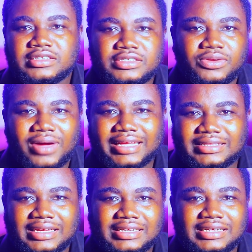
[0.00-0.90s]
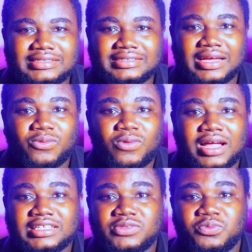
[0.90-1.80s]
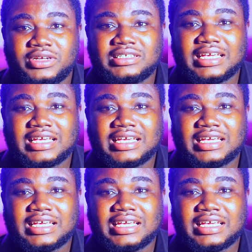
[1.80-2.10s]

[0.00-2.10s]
So I think the ones which